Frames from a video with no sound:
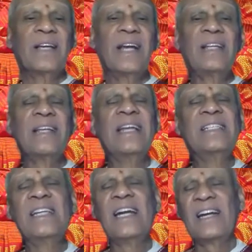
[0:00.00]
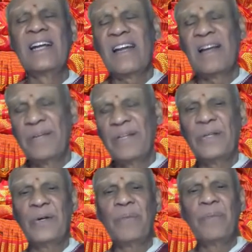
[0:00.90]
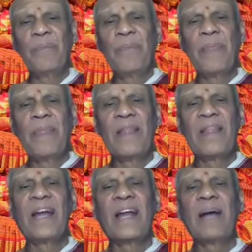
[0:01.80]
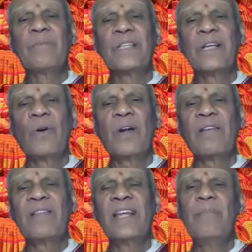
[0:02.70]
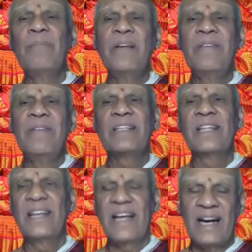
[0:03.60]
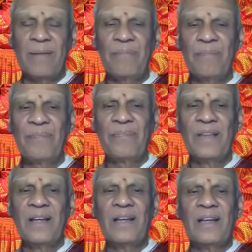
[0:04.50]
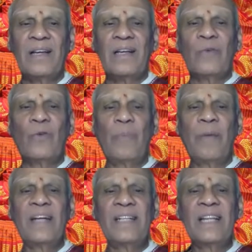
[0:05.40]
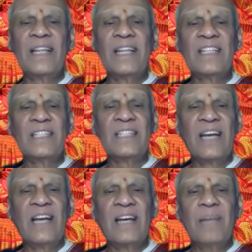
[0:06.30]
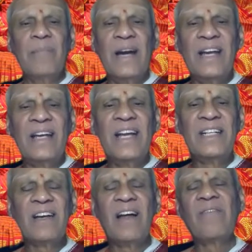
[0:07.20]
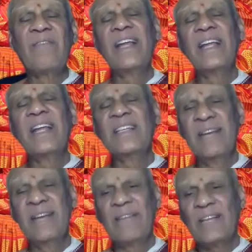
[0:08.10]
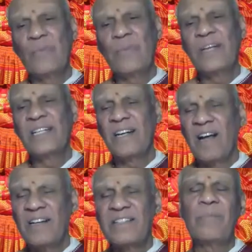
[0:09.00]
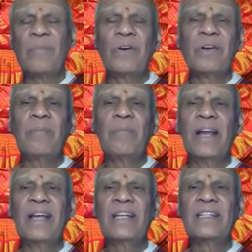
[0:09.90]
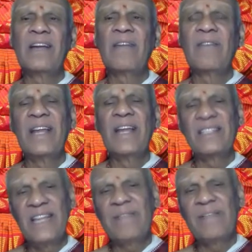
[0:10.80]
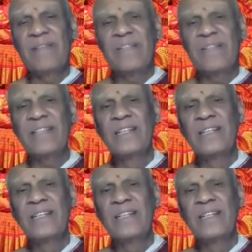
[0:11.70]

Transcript: It is an incidental topic though, that comes out of the previous adhikaranam. Upanishad is meditation on various devatas. Upanishad talks about meditation on various devatas.